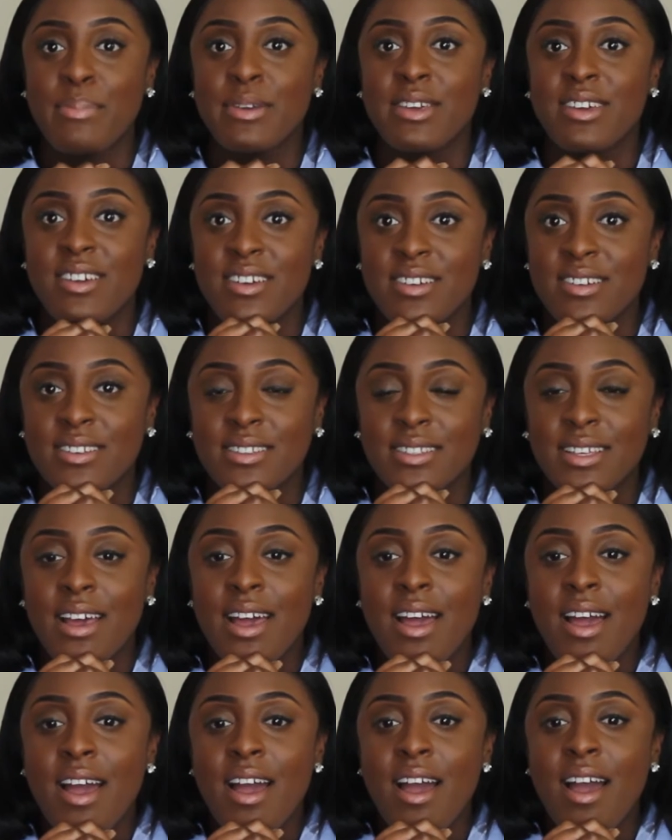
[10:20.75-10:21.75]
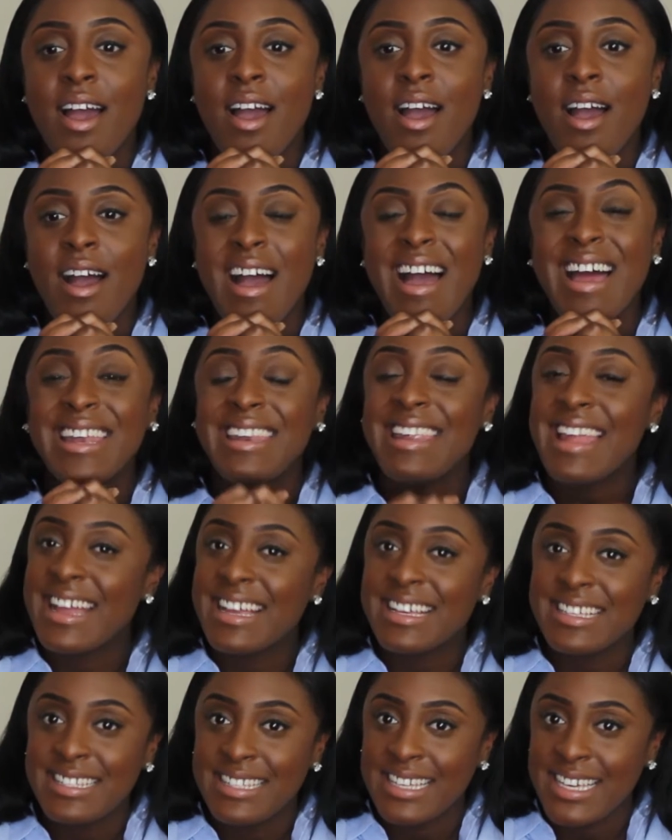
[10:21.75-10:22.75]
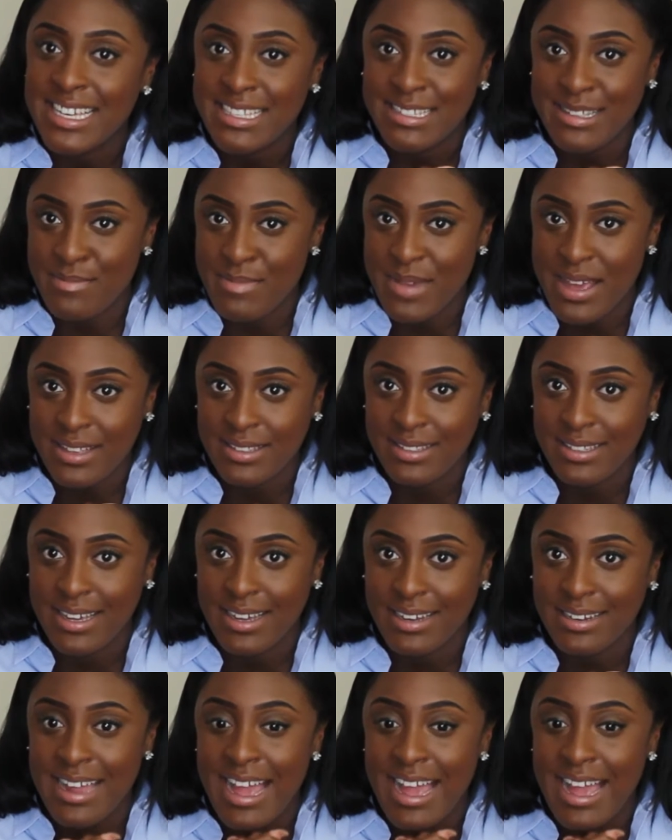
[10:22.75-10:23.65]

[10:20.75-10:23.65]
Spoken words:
because her legacy is amazing.